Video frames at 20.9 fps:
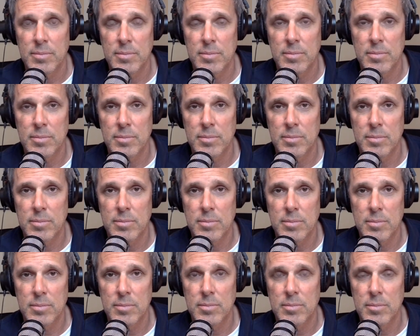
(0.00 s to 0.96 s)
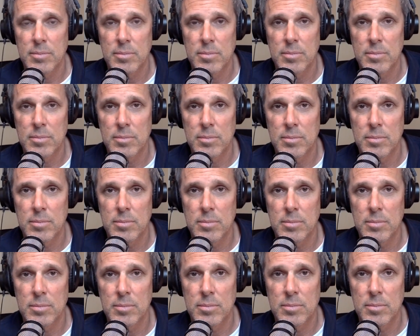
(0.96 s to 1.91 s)

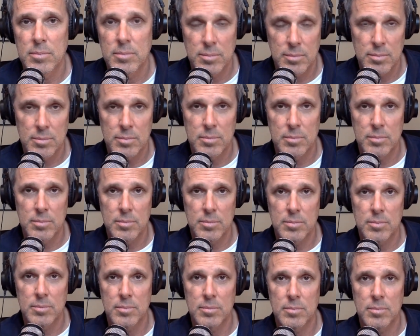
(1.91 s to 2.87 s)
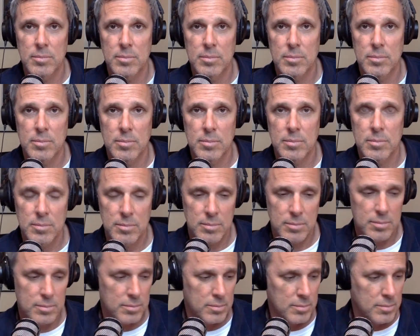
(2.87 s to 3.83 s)

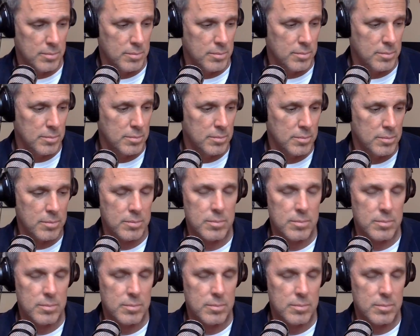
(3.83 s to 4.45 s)
This person isn't speaking.